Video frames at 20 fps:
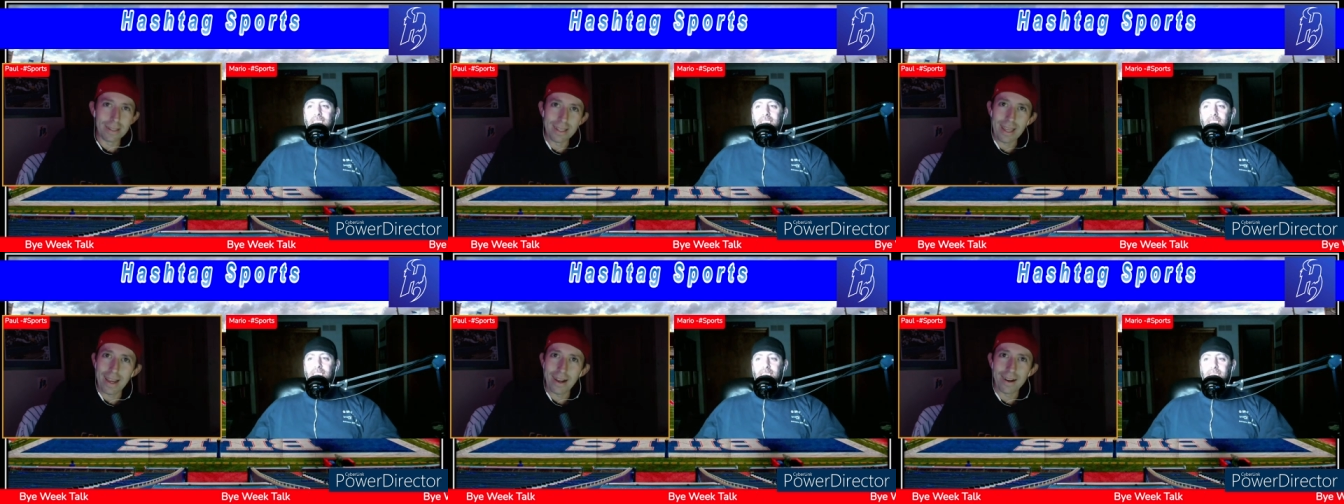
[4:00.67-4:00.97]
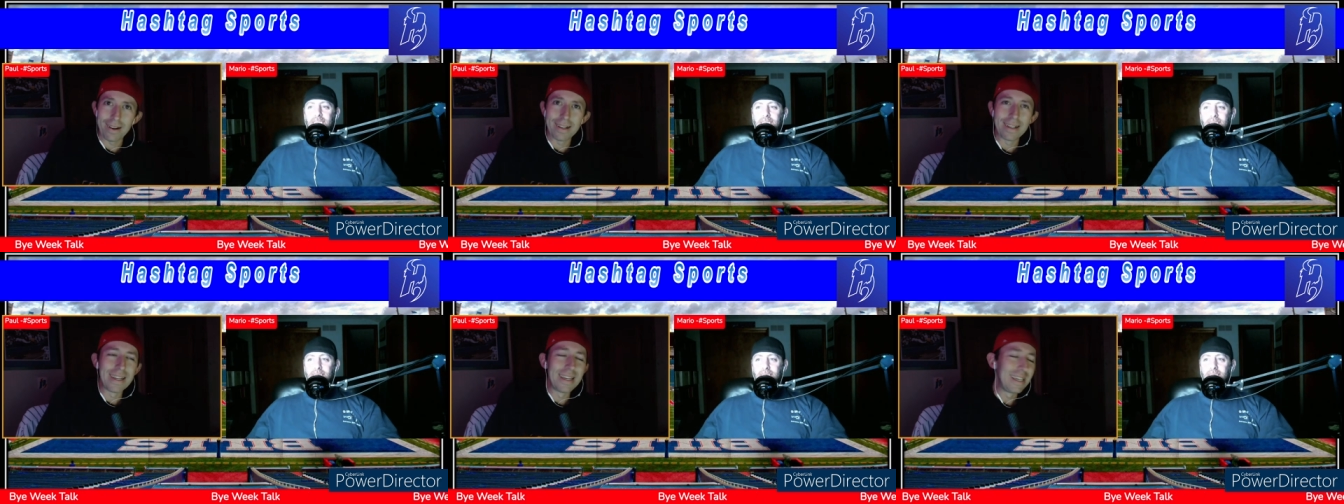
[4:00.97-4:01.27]

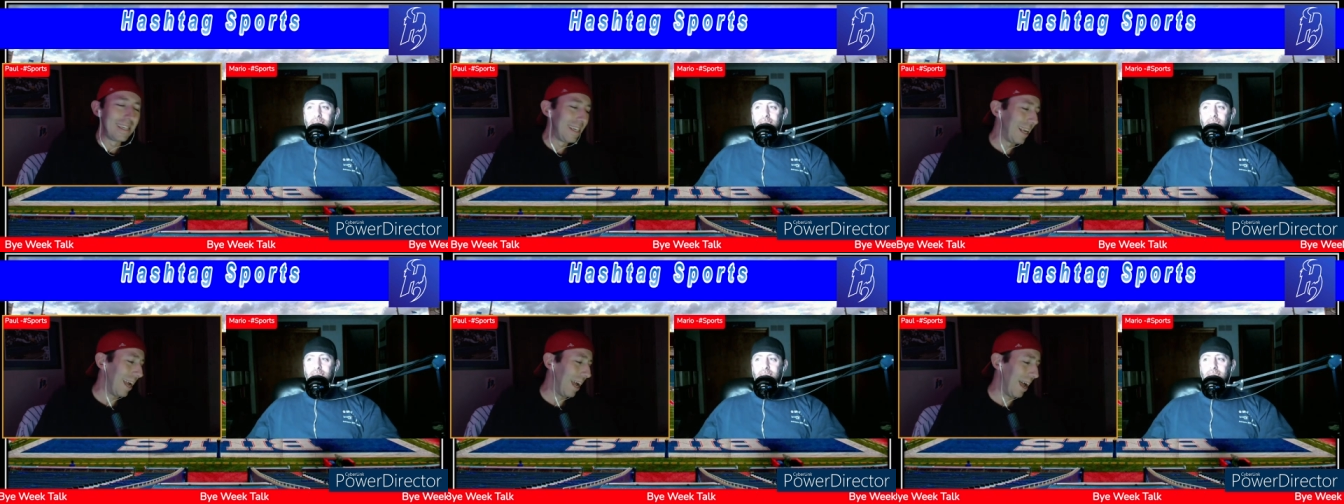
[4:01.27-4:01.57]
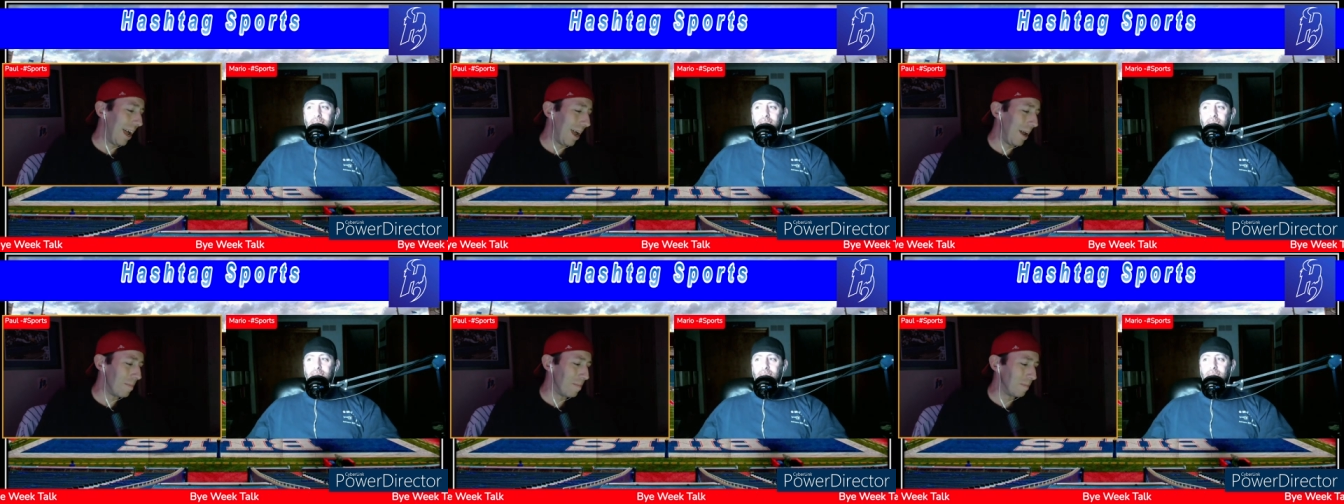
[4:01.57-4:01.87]
there.
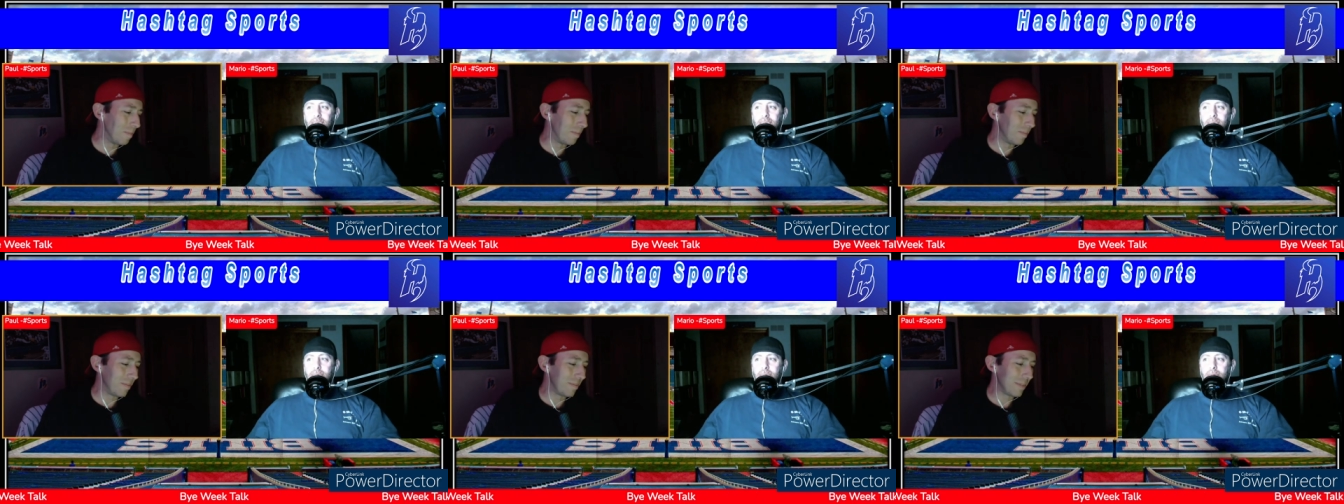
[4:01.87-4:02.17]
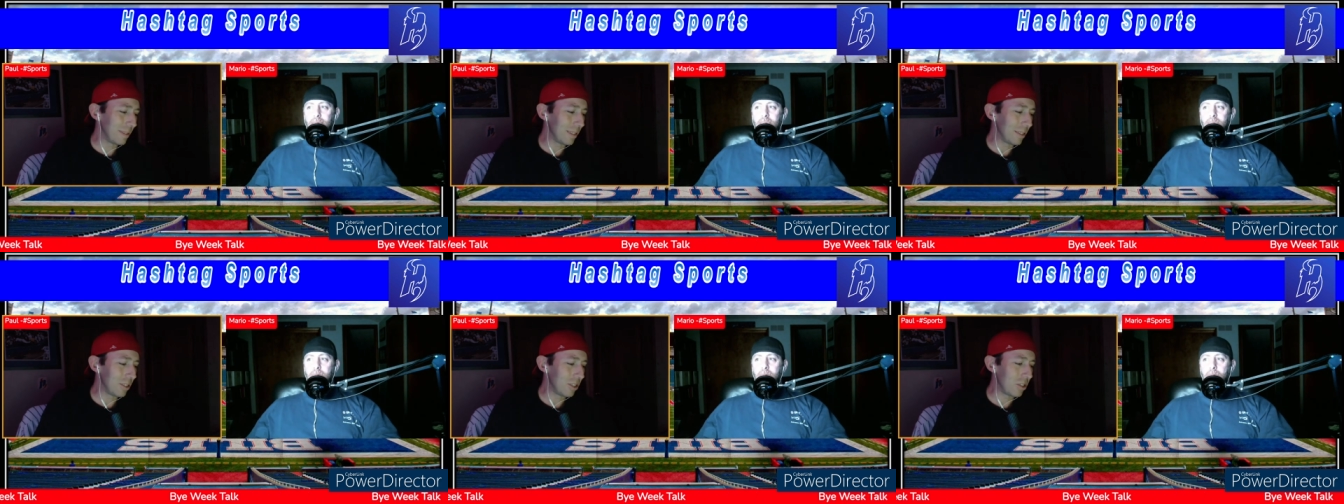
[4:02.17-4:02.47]
Um,
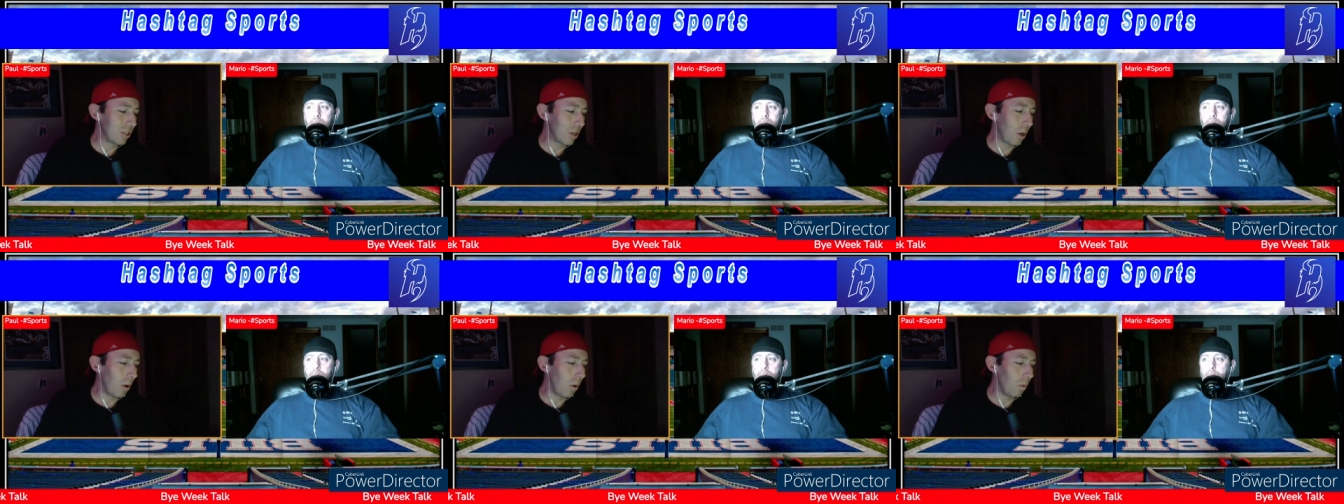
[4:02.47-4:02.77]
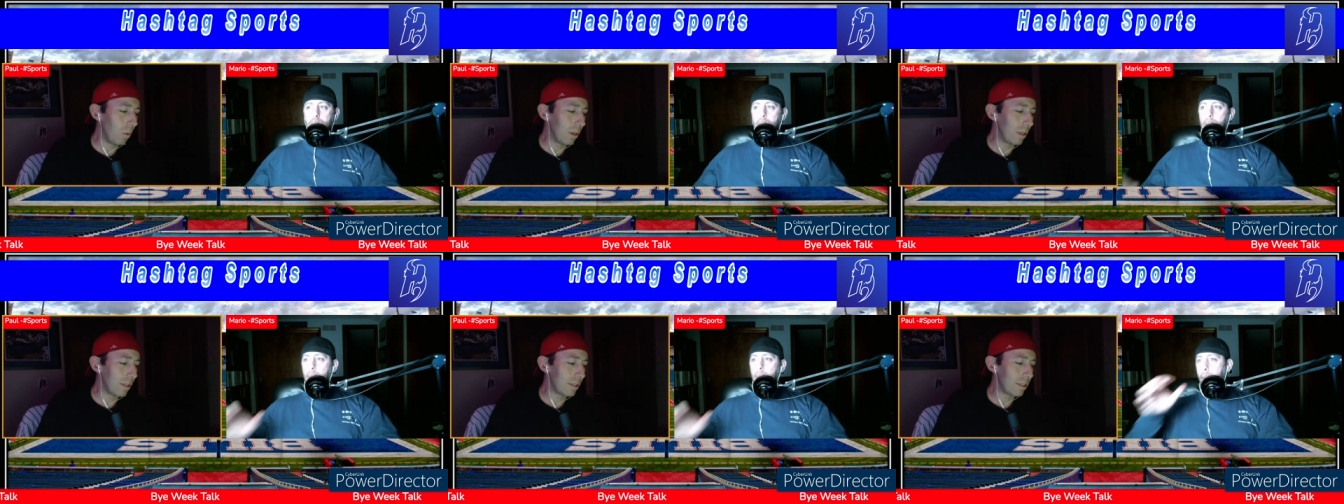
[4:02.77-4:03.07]

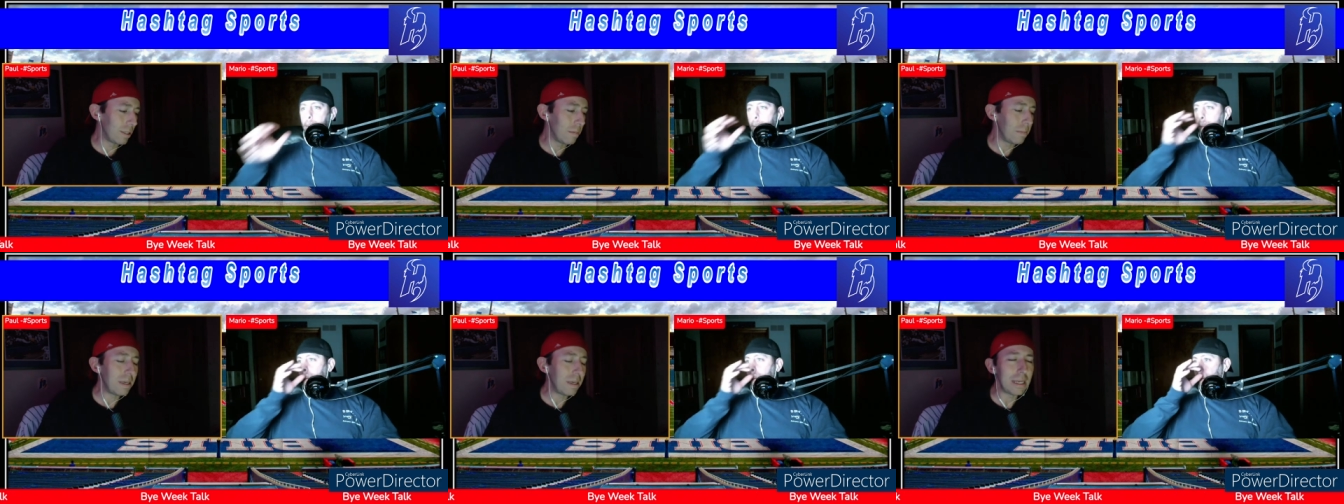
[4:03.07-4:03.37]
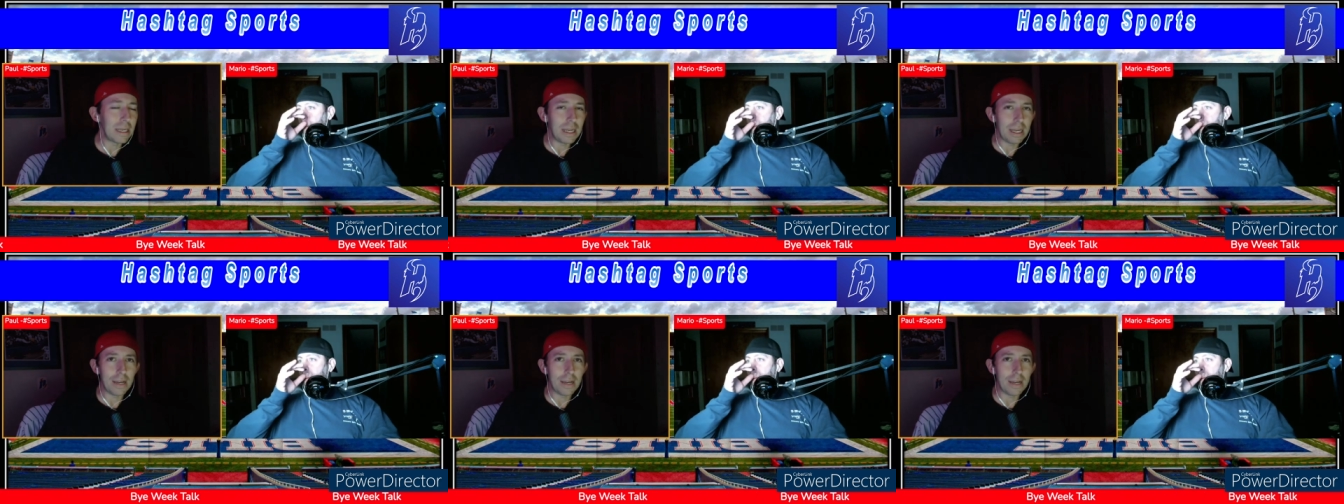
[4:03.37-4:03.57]
so to me,